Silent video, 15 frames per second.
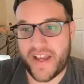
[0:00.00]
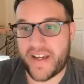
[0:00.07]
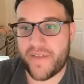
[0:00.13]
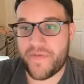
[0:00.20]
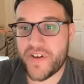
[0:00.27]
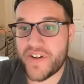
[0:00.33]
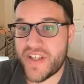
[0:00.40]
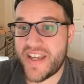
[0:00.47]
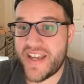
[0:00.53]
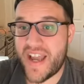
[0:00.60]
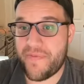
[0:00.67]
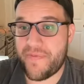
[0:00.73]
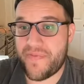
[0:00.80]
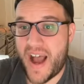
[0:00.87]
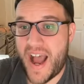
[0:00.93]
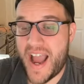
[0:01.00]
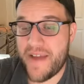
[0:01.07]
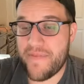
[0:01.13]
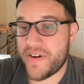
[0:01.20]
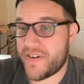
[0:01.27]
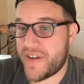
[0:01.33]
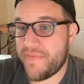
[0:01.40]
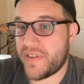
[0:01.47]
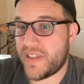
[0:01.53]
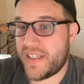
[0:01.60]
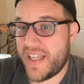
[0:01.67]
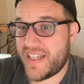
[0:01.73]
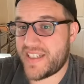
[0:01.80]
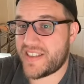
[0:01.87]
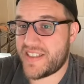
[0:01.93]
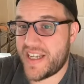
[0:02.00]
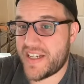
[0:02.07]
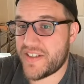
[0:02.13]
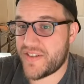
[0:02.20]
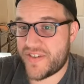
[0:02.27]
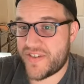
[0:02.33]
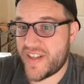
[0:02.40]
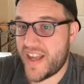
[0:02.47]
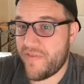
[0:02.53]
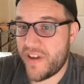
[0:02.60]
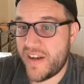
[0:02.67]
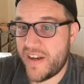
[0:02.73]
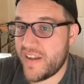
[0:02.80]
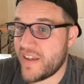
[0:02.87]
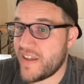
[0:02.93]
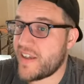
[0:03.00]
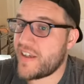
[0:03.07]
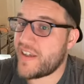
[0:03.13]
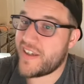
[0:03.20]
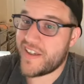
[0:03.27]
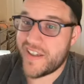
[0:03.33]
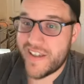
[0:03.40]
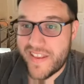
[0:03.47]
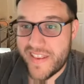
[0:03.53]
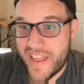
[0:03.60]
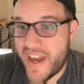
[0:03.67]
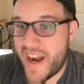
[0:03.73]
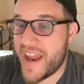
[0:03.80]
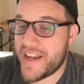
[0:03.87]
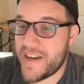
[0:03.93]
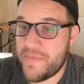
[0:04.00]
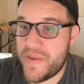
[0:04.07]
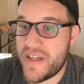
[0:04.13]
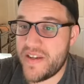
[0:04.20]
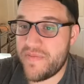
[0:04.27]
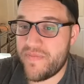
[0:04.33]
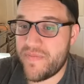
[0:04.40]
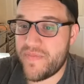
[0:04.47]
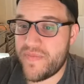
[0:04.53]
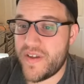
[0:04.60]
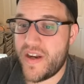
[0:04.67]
like if you're sitting at 5 or definitely like 6 or 7, then I could be